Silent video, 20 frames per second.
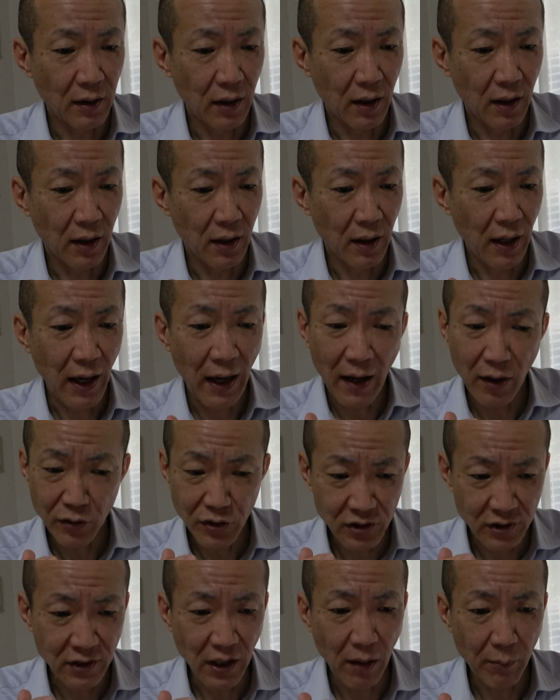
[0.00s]

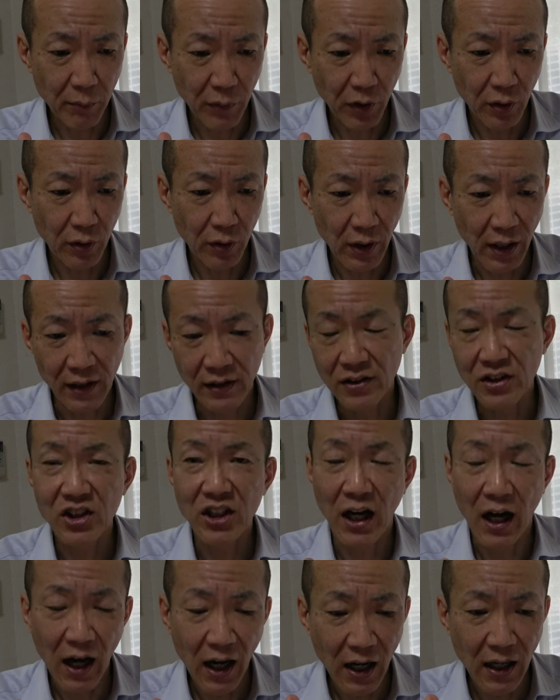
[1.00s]
house number and
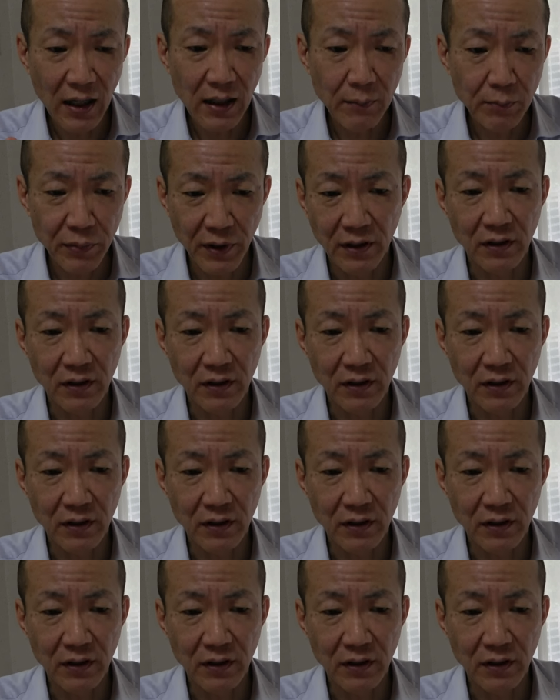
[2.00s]
type,